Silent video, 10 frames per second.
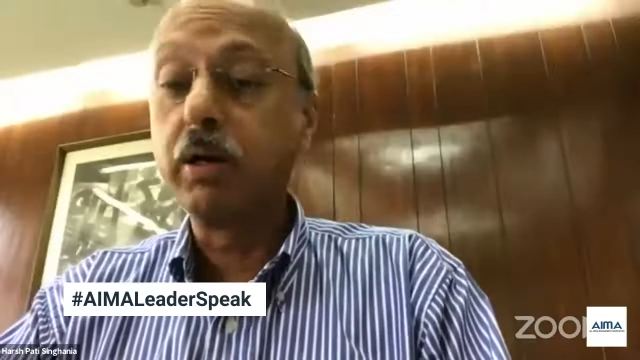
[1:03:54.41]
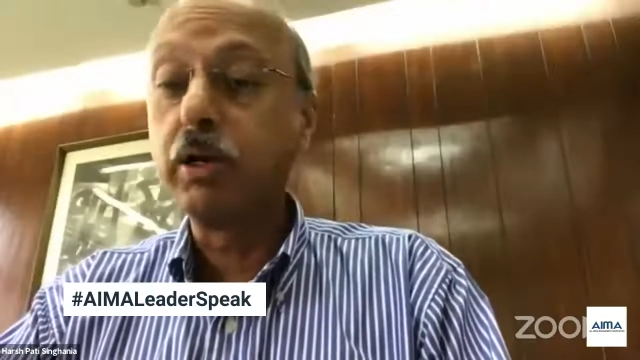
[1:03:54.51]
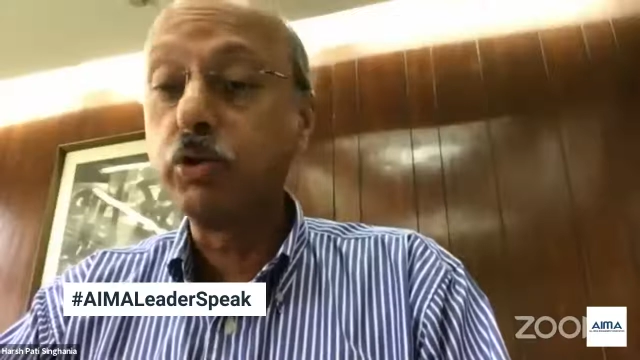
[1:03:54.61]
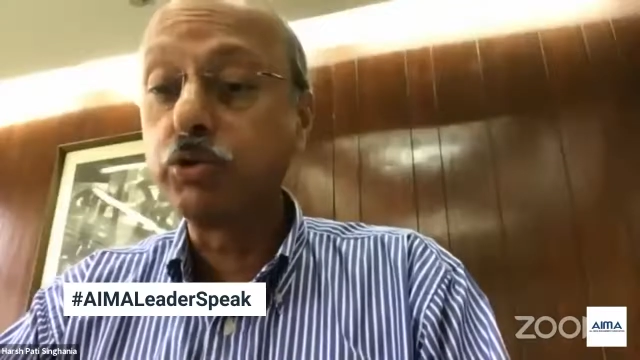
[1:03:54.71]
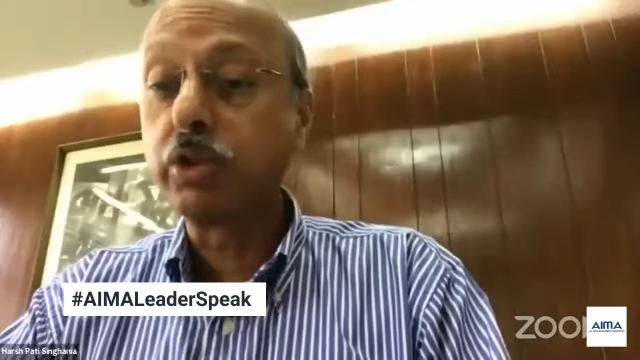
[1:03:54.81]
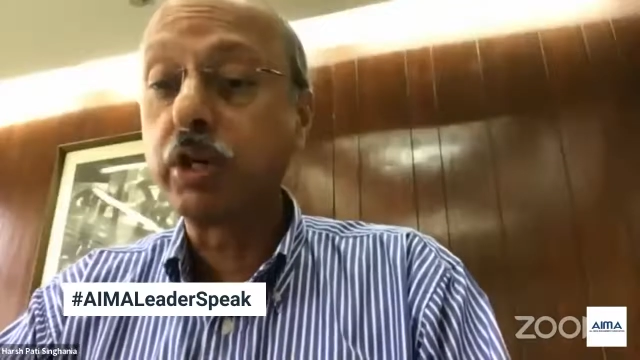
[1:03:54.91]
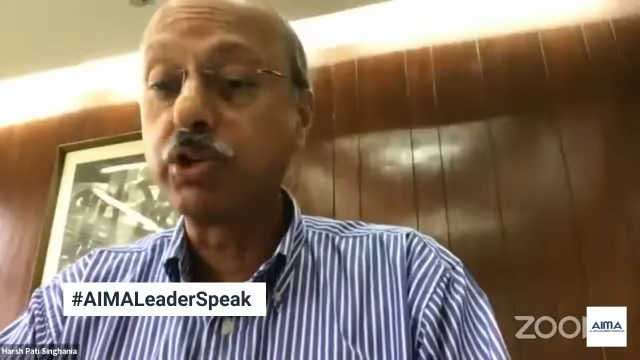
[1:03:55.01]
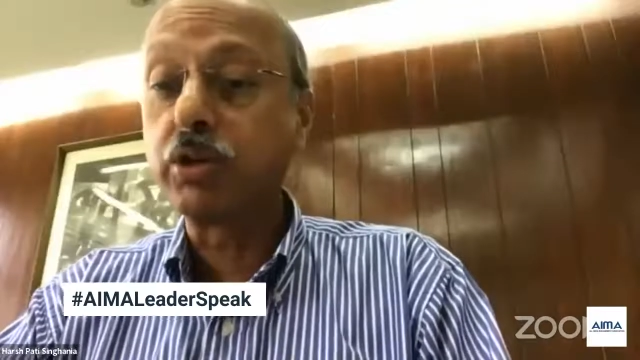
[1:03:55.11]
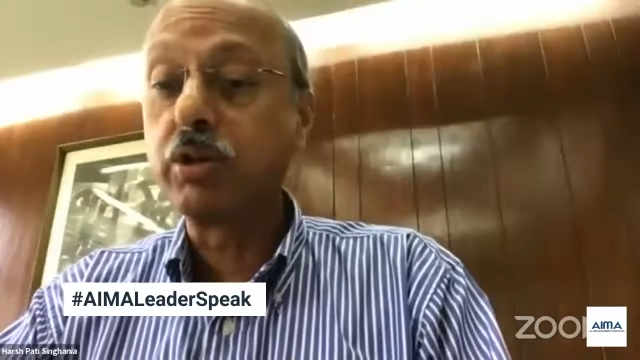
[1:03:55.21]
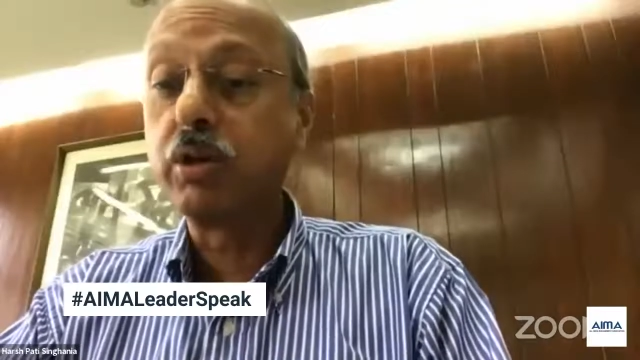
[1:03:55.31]

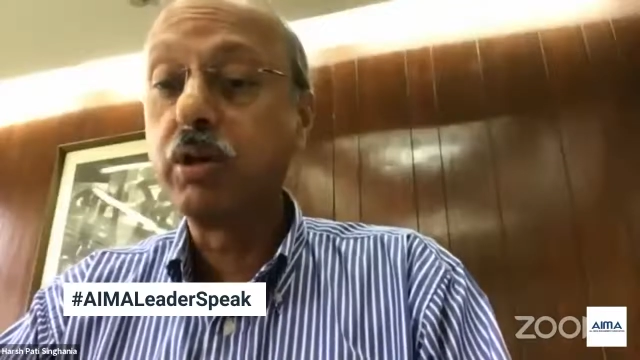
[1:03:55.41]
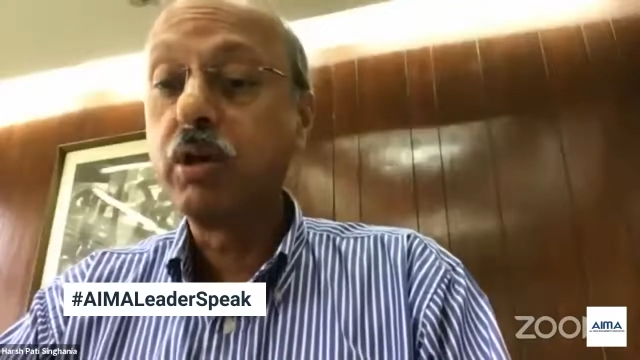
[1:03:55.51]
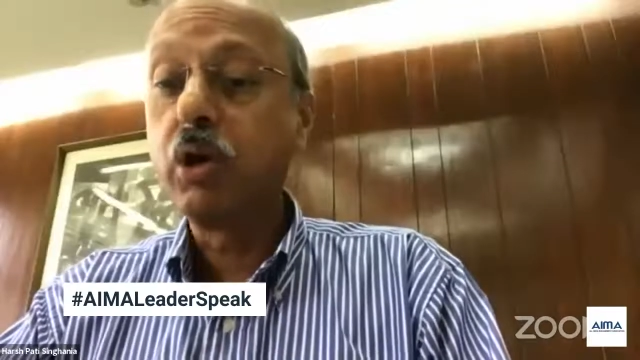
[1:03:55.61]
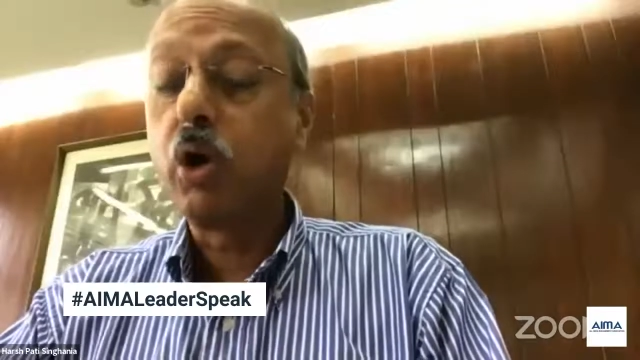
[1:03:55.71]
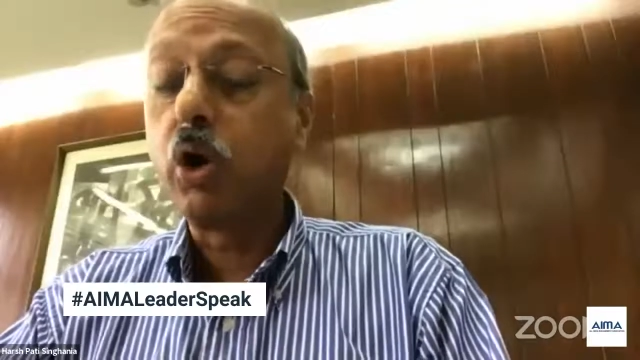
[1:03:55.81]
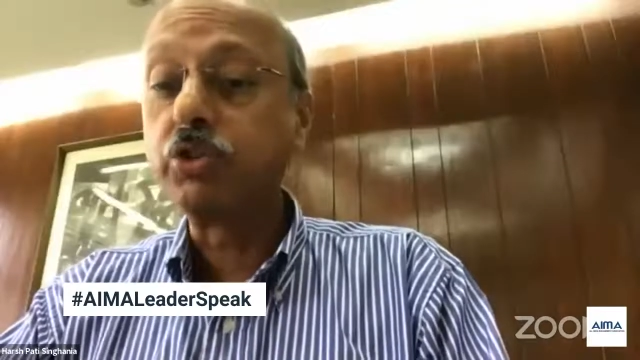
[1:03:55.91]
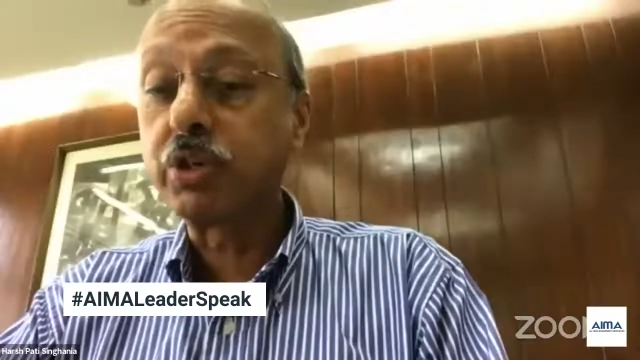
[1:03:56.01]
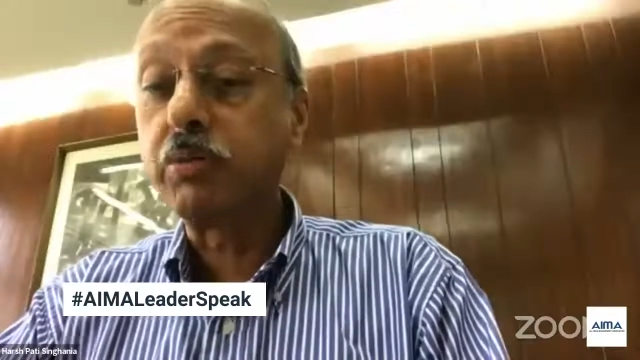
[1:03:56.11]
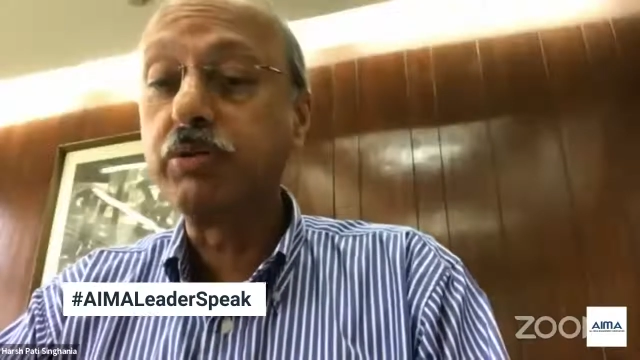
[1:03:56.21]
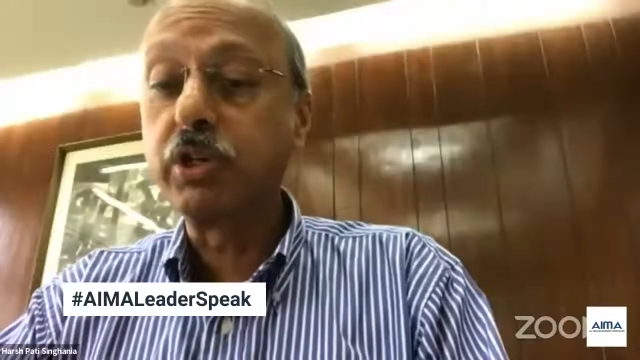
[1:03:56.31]
elucidation on
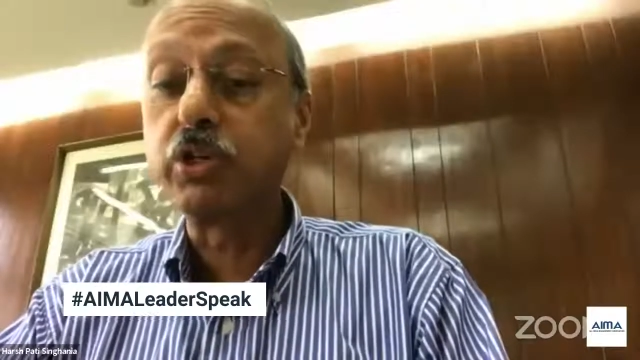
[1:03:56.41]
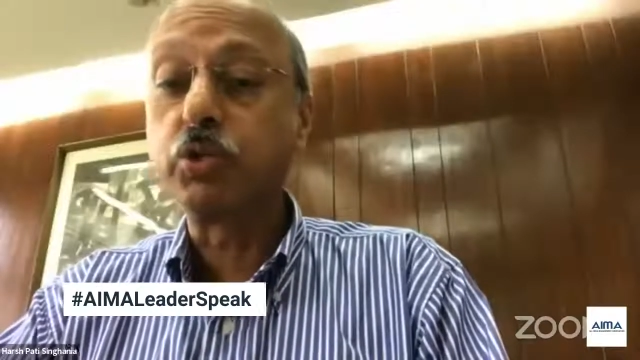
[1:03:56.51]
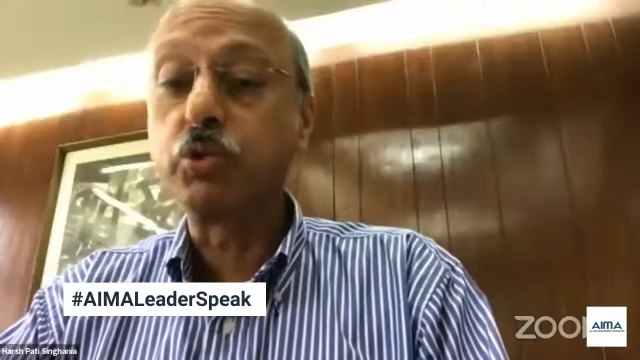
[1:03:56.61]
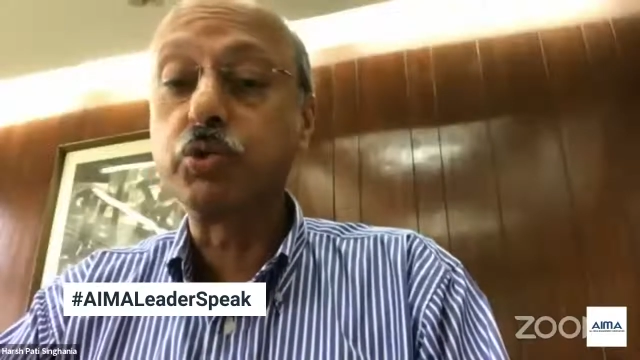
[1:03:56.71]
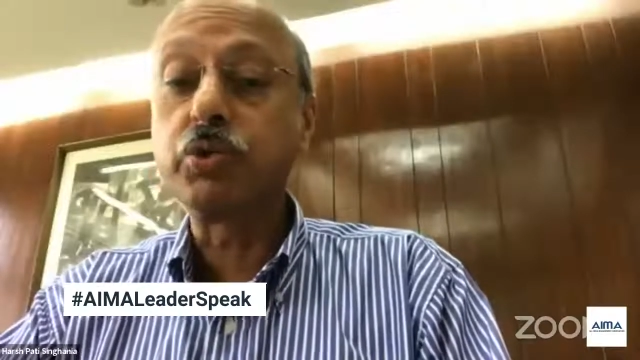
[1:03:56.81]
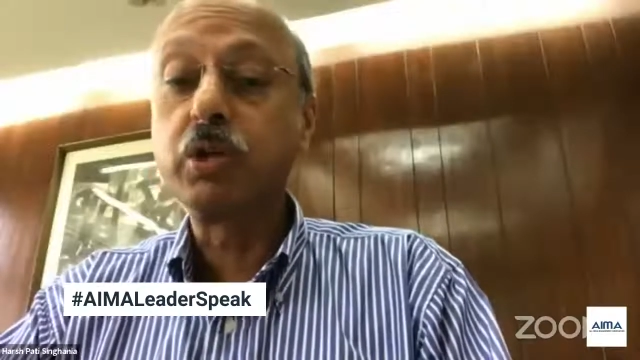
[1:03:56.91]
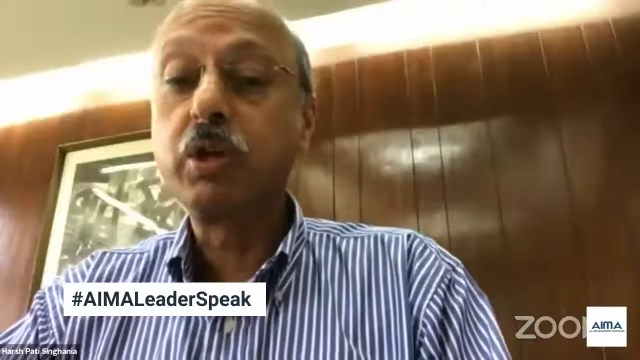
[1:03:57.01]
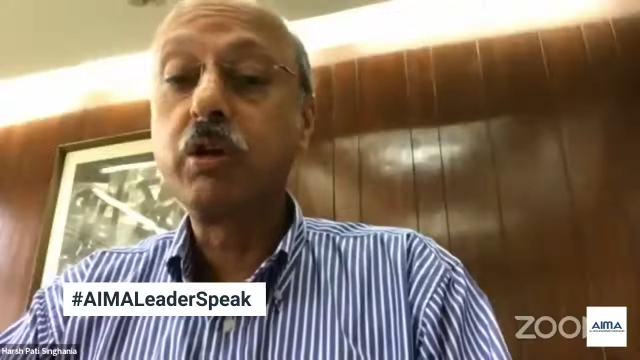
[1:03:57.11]
some of the issues